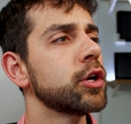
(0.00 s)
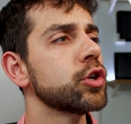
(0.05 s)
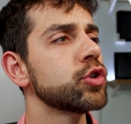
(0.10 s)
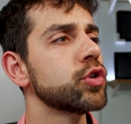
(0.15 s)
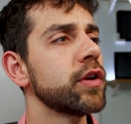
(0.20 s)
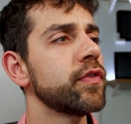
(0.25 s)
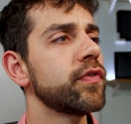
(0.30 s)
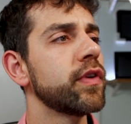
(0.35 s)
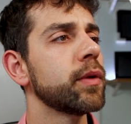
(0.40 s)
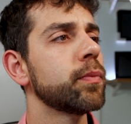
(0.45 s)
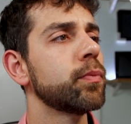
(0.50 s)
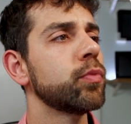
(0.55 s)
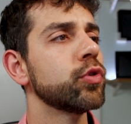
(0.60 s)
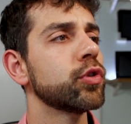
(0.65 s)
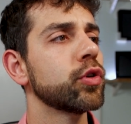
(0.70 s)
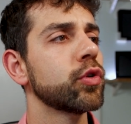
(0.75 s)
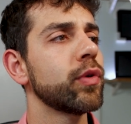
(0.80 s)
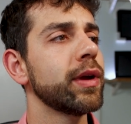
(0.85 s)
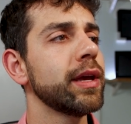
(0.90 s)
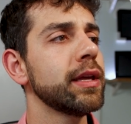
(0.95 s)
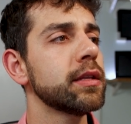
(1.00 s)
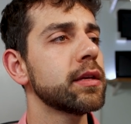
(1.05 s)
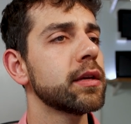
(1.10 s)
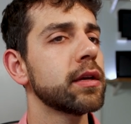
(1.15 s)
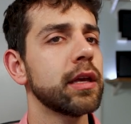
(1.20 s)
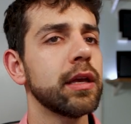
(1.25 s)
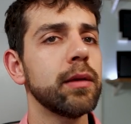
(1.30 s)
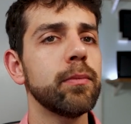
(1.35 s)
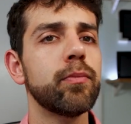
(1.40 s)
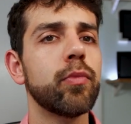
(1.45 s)
So if I put create,
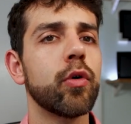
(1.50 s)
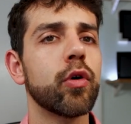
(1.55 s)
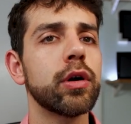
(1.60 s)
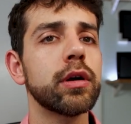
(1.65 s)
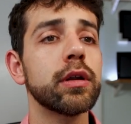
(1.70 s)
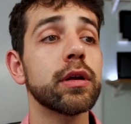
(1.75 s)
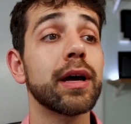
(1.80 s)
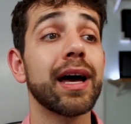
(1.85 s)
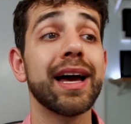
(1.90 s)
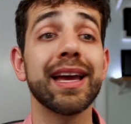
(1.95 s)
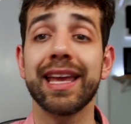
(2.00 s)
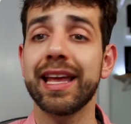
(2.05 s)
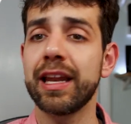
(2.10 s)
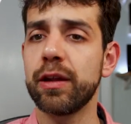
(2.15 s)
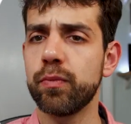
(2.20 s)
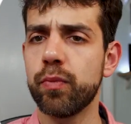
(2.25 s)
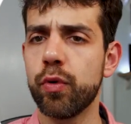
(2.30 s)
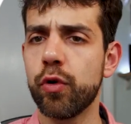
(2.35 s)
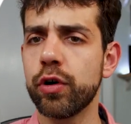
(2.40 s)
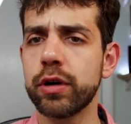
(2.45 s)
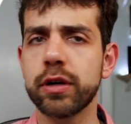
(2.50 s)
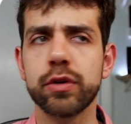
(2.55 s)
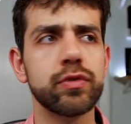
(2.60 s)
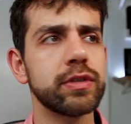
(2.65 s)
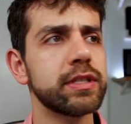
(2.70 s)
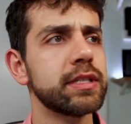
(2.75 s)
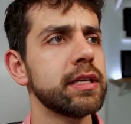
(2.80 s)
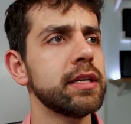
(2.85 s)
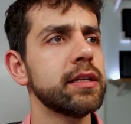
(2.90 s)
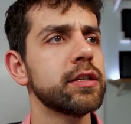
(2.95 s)
import, I can import
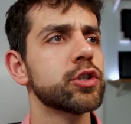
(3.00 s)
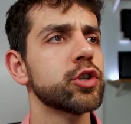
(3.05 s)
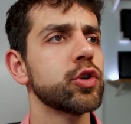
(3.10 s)
receipt.